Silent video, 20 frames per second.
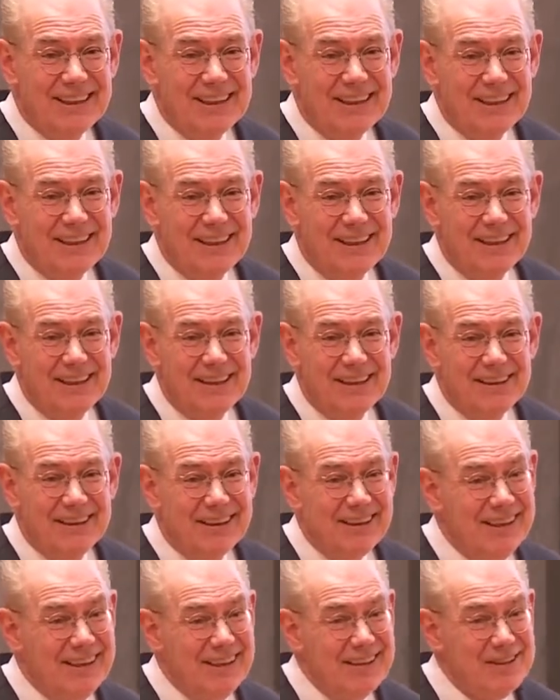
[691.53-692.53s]
Uh,
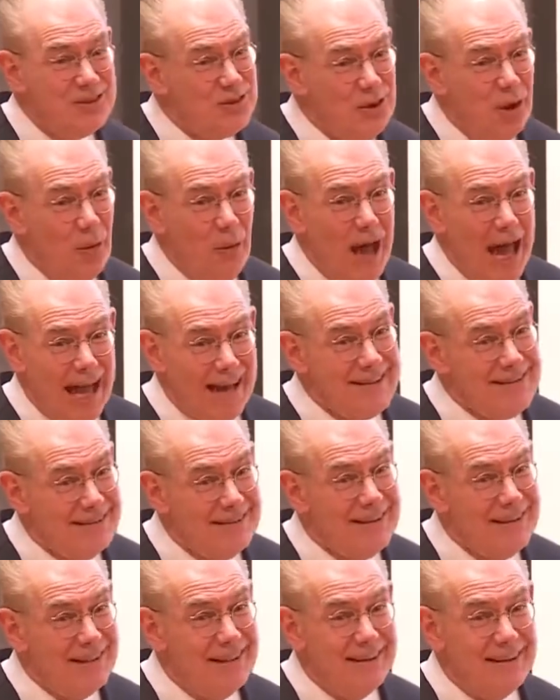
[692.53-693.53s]
it's no
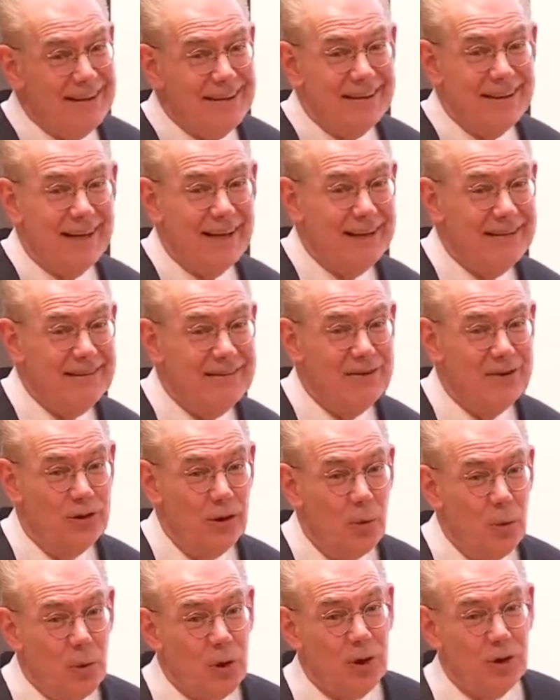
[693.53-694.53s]
accident that
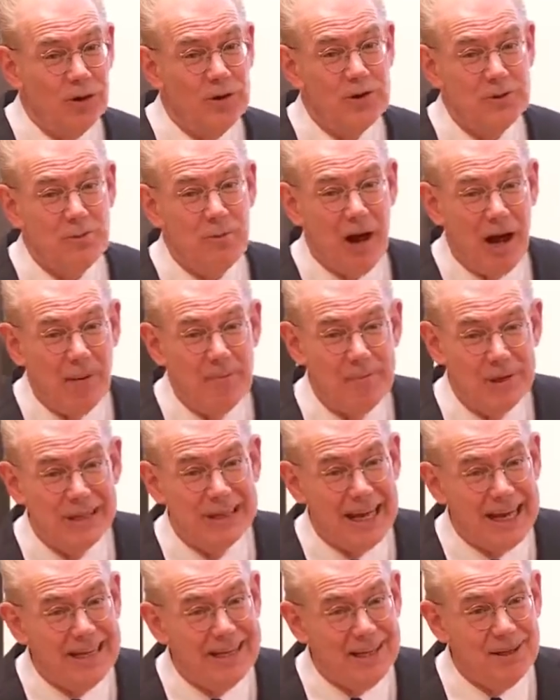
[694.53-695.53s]
the world is
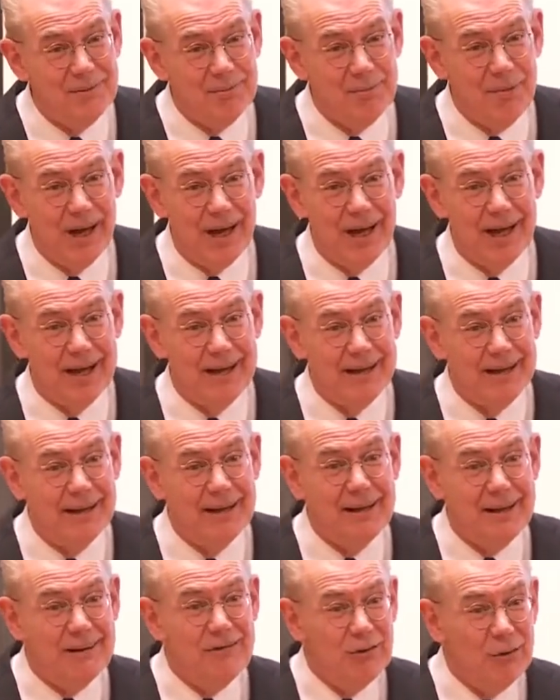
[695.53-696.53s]
populated by
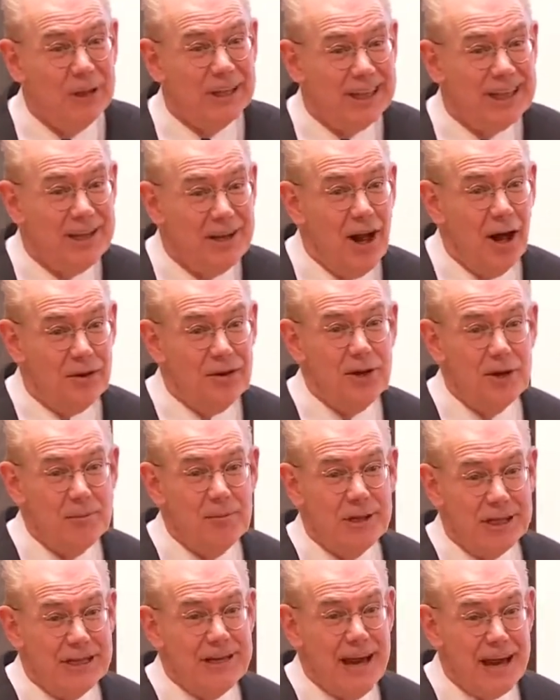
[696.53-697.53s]
really nothing
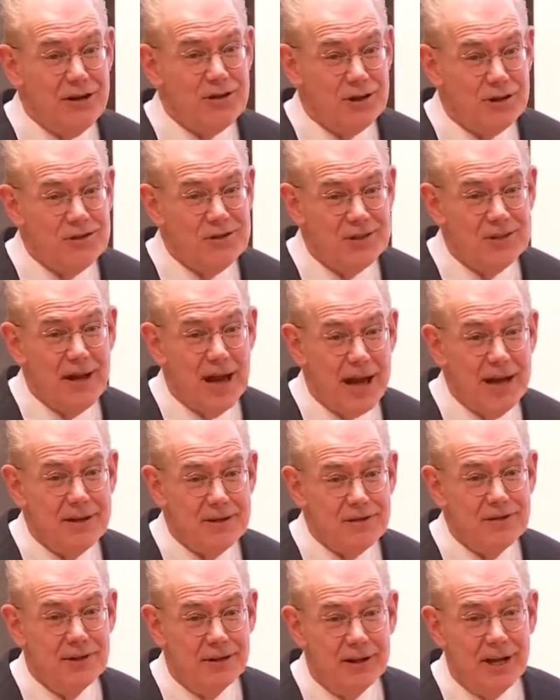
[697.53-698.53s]
but nation
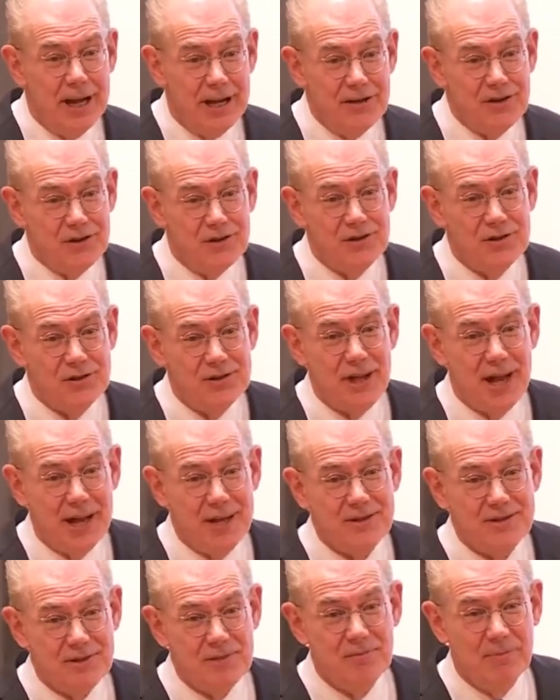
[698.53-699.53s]
states, and nation
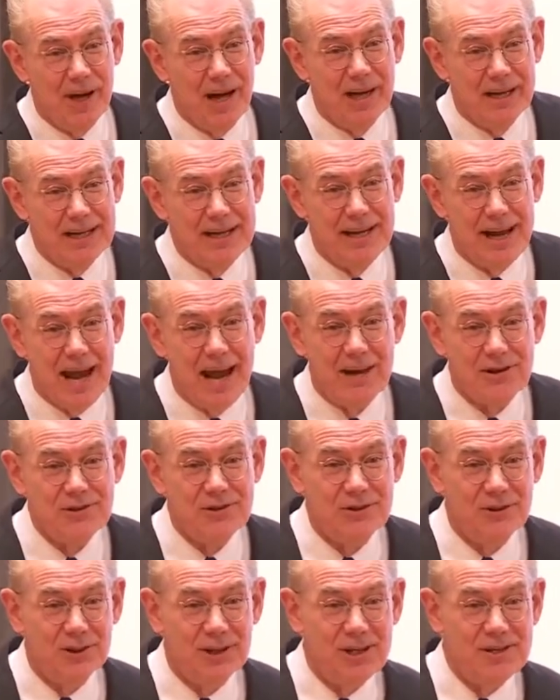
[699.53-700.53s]
states embody
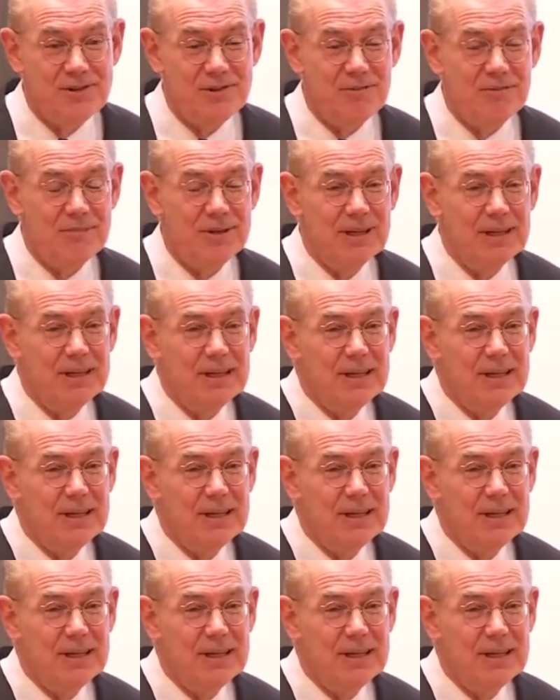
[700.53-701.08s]
nationalism.